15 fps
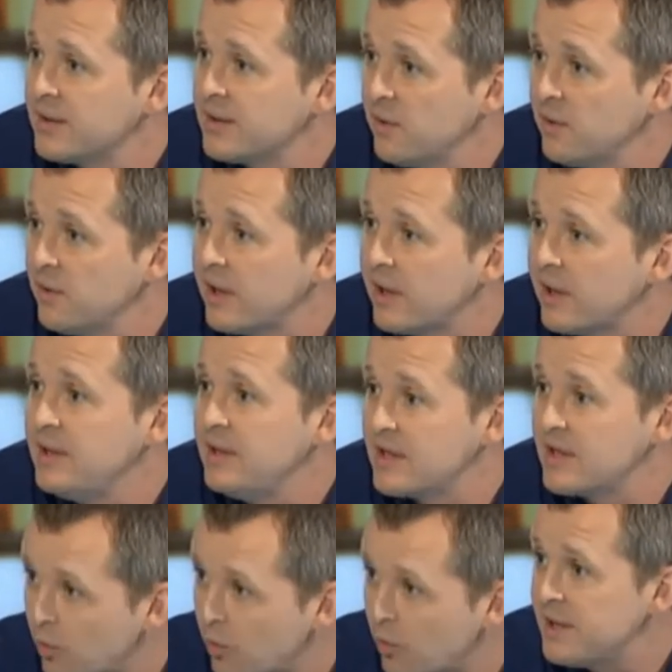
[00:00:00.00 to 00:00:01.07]
We were very
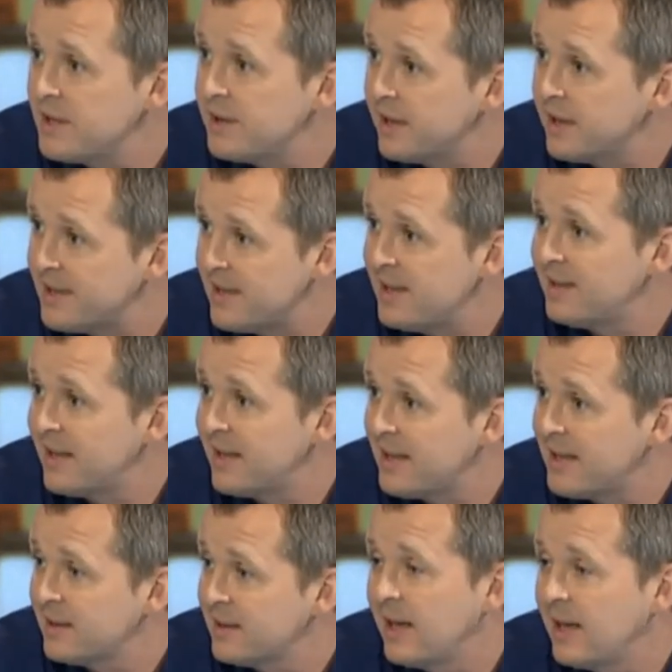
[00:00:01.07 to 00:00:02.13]
disappointed they did
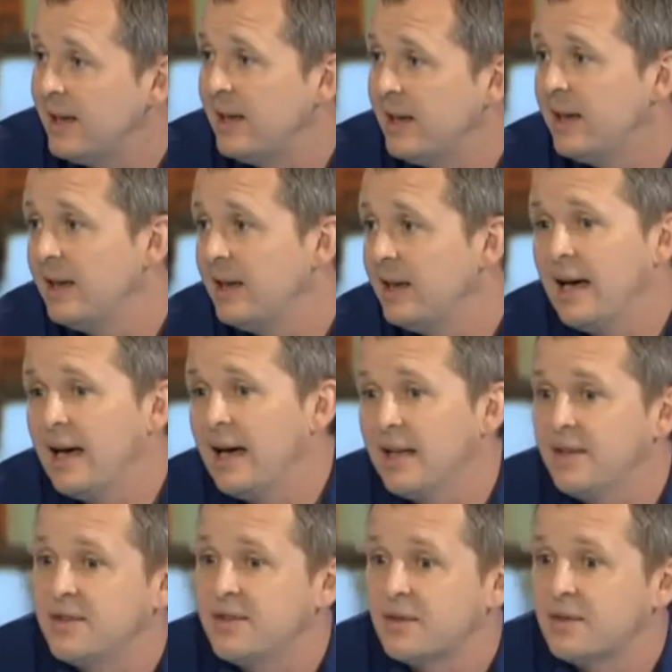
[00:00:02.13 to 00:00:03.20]
that, uh,
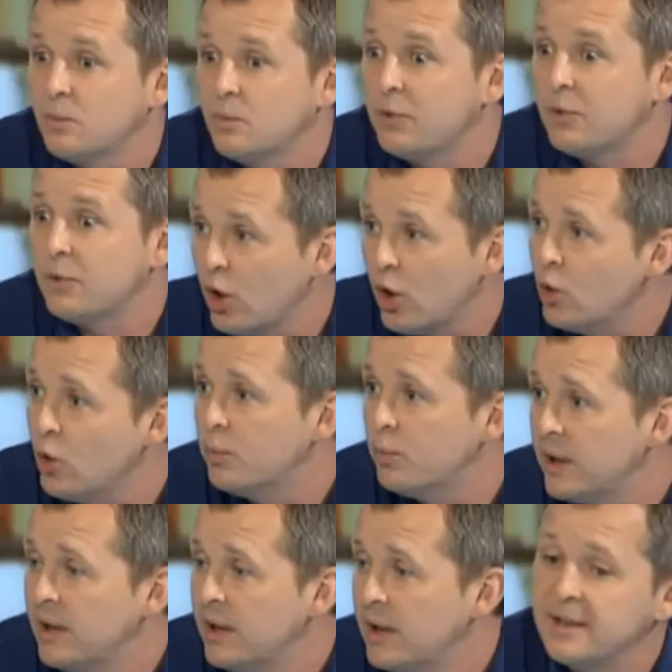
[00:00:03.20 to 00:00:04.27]
and we would
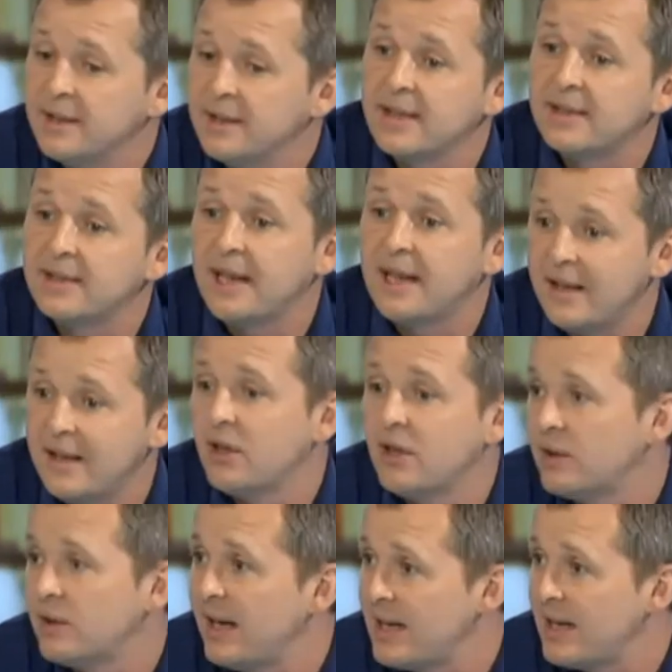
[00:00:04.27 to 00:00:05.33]
hope that they have
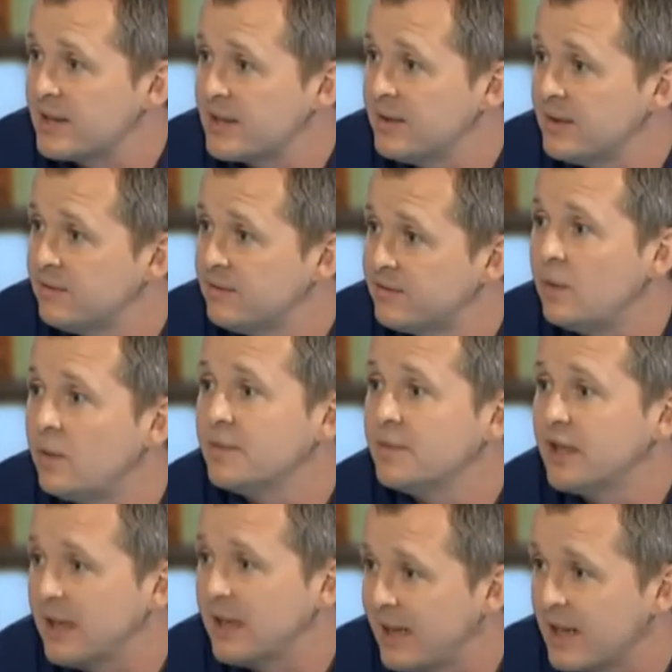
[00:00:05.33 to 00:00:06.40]
learned the lesson
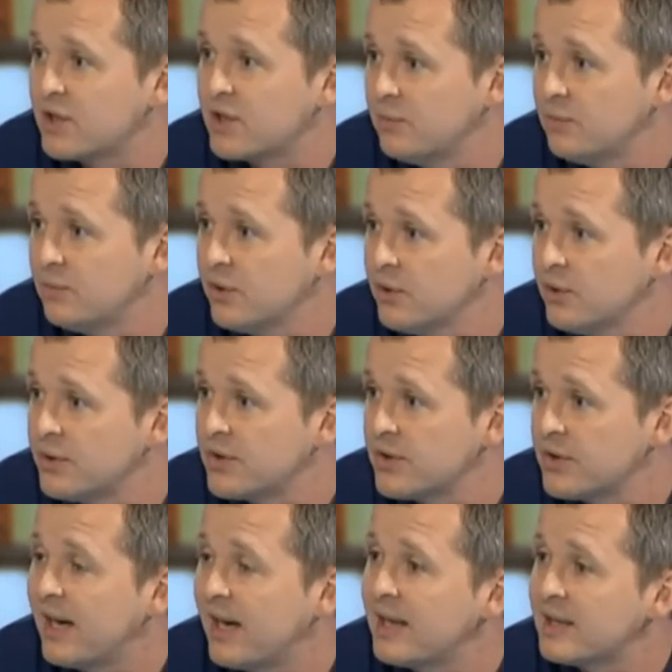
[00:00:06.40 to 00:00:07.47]
from the election results
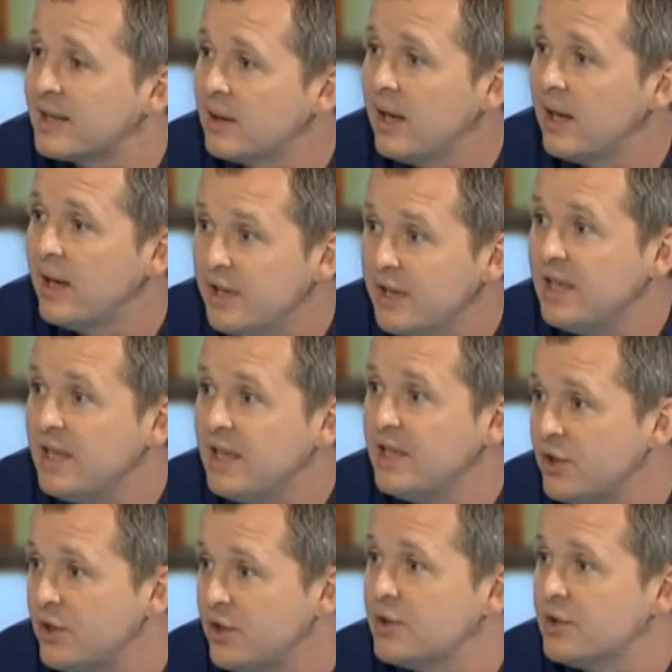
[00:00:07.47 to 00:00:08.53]
that uh, we need
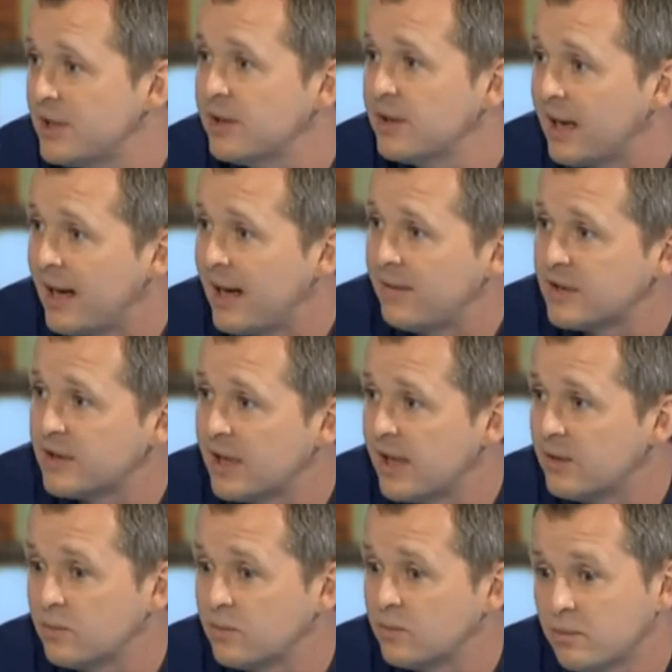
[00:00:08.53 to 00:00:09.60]
unity on the left.
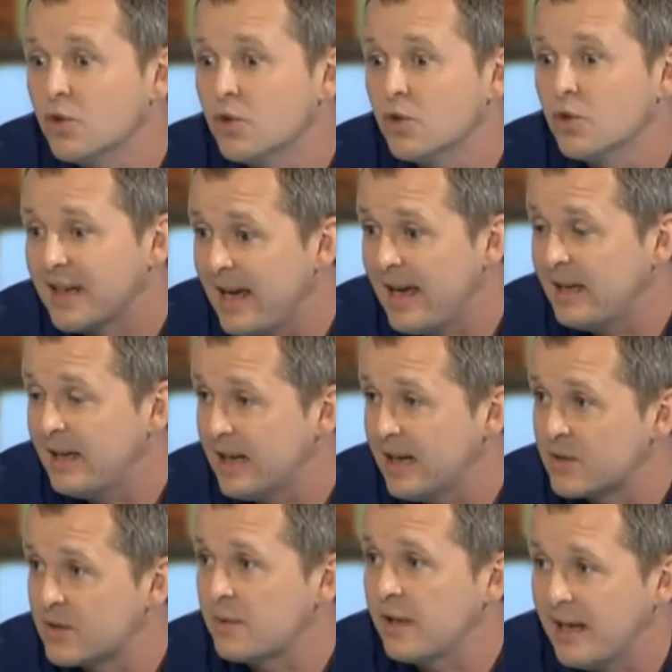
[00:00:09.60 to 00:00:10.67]
And once again,
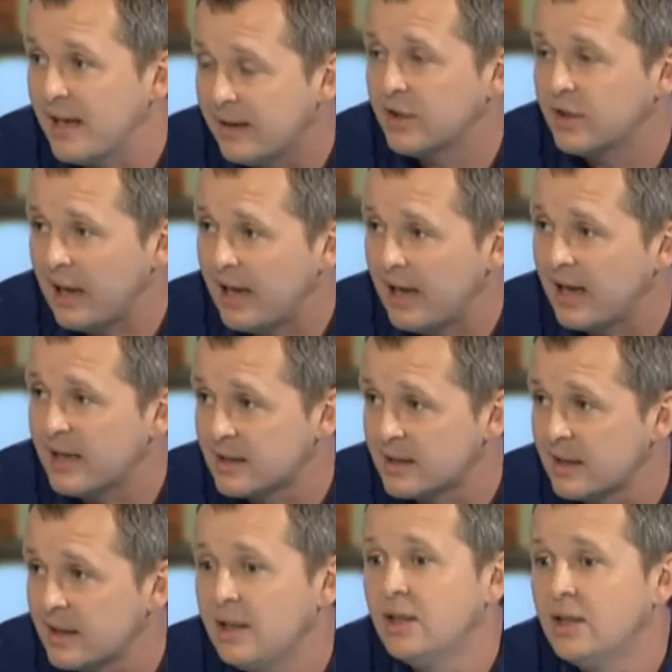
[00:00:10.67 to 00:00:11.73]
as we have in the
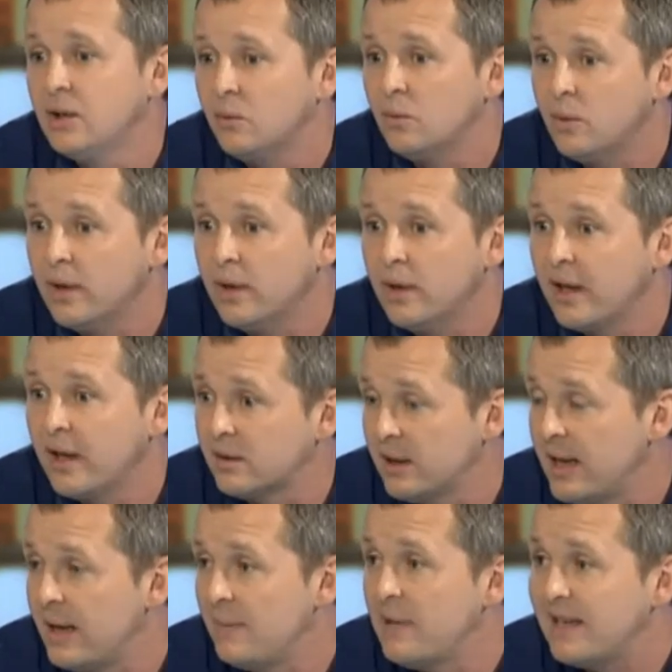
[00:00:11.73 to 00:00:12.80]
past, we're
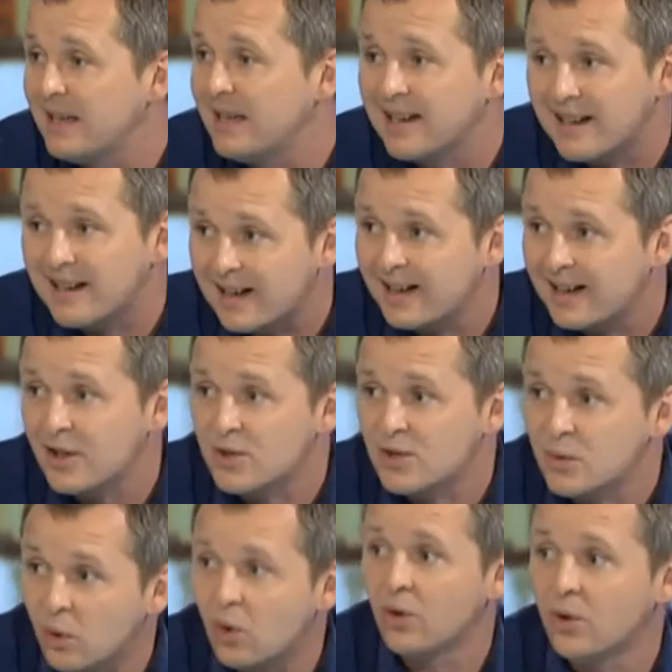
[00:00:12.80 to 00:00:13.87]
uh, making it clear
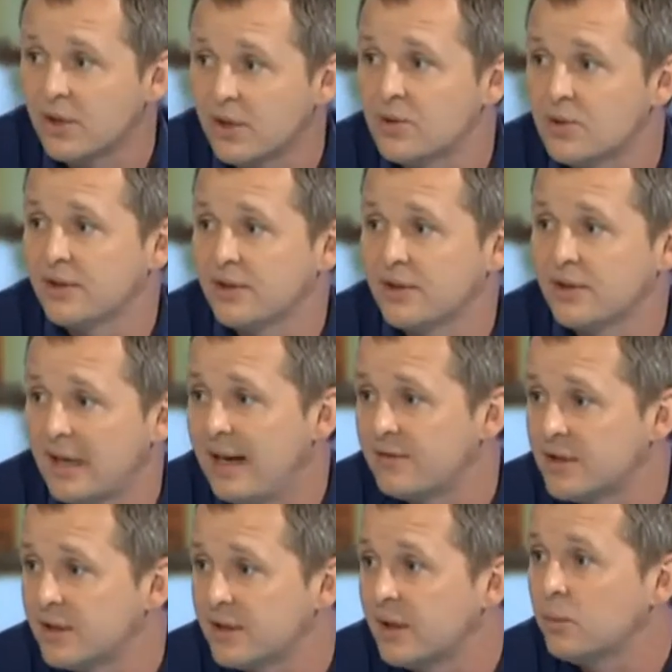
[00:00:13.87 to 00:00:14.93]
to all those on the
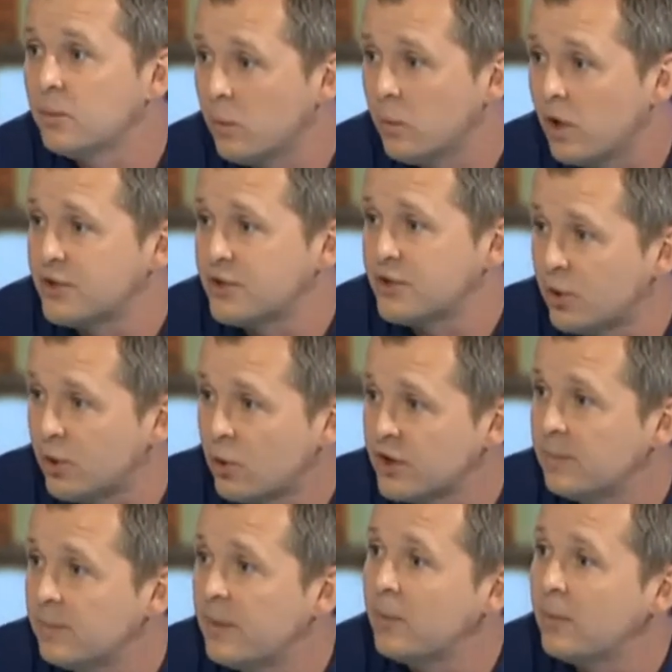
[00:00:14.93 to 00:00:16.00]
left that we want to talk
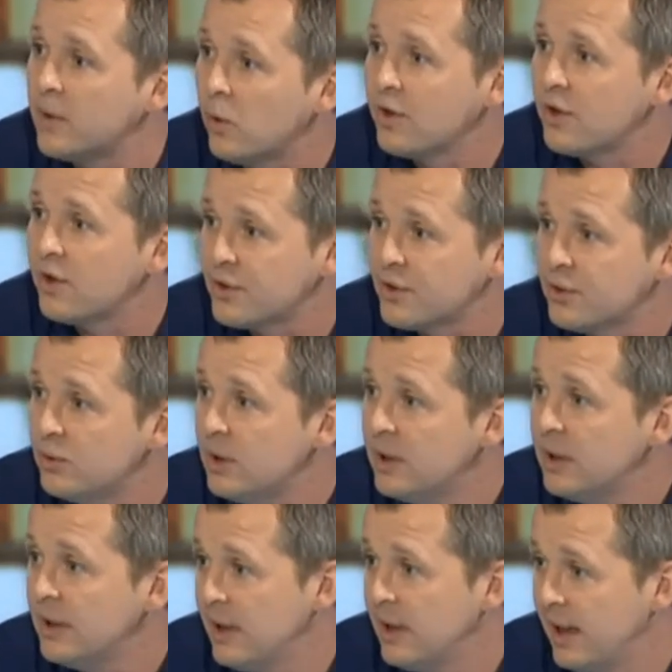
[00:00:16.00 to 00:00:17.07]
to them and we want to
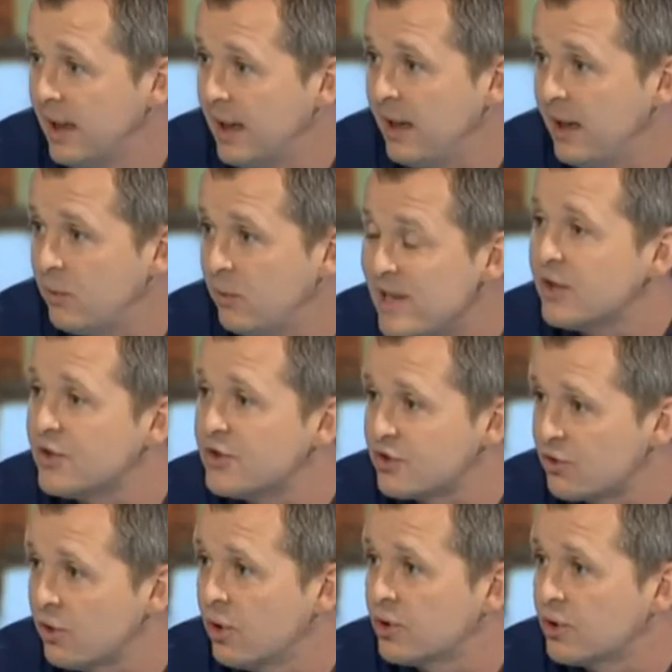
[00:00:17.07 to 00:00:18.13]
uh,
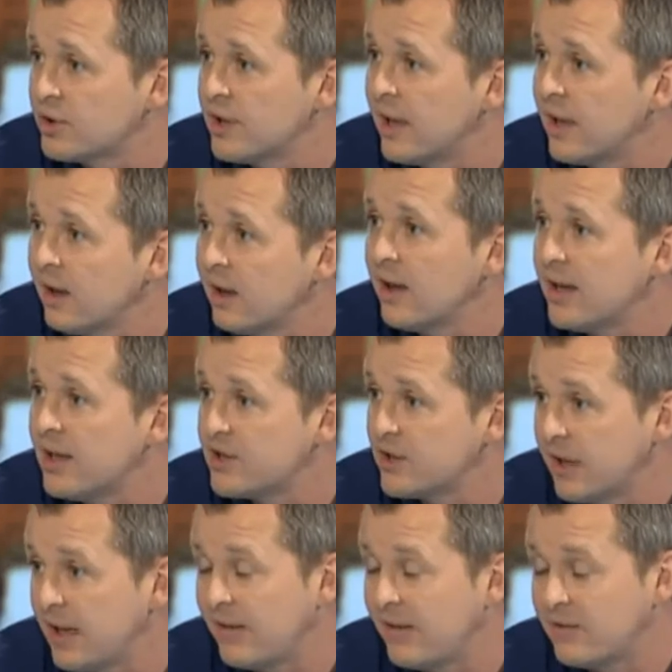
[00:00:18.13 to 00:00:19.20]
reconstruct an alliance
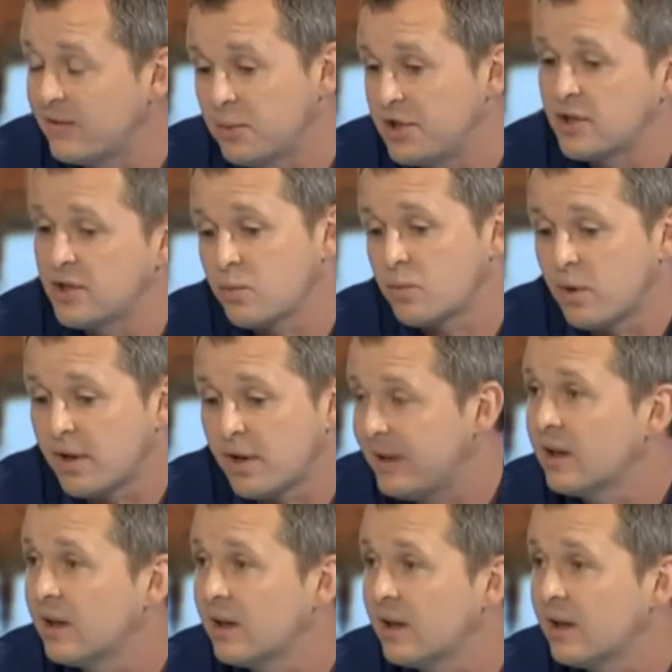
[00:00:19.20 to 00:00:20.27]
of the left, which is what I
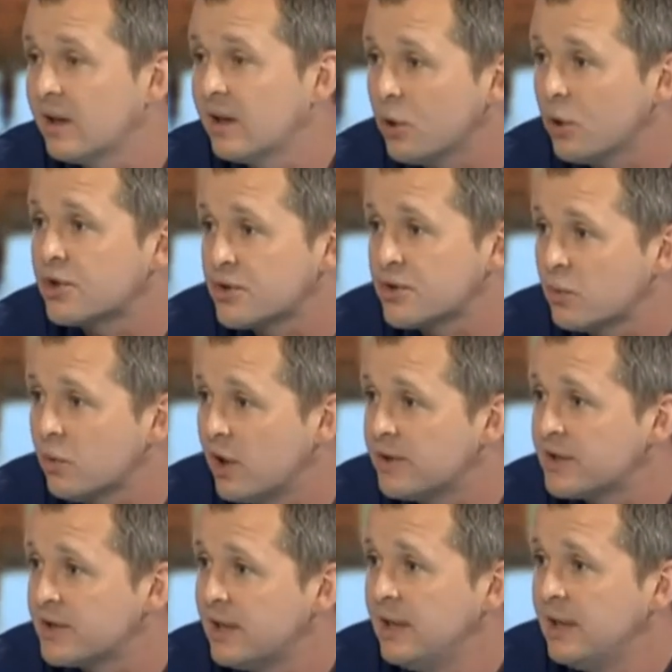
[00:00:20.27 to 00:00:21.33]
think our voters want.
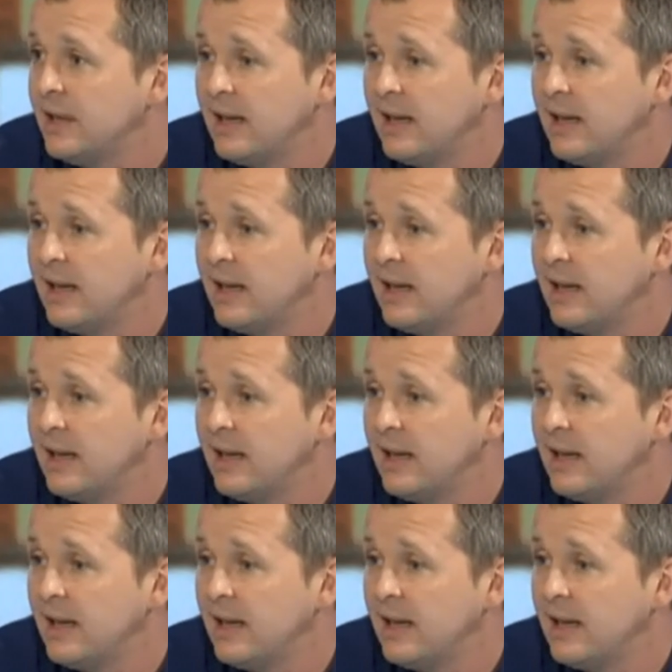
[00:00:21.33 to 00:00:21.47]
Mm-hmm.